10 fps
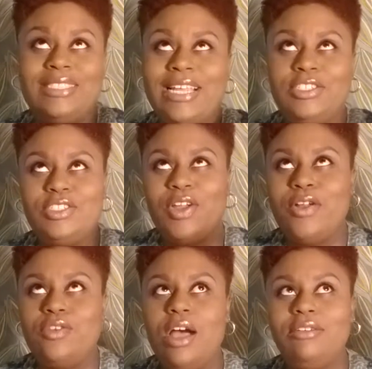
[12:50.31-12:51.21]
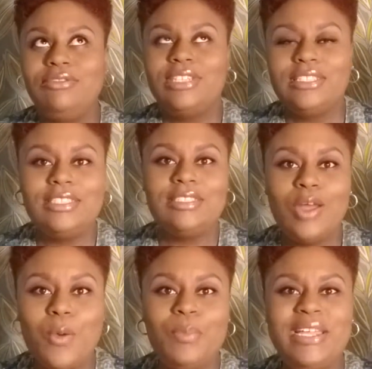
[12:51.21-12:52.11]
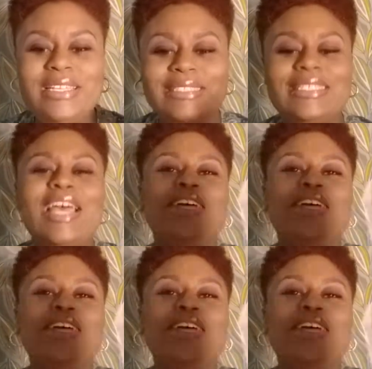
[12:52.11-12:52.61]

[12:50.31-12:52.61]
And I just heard no justice, no peace.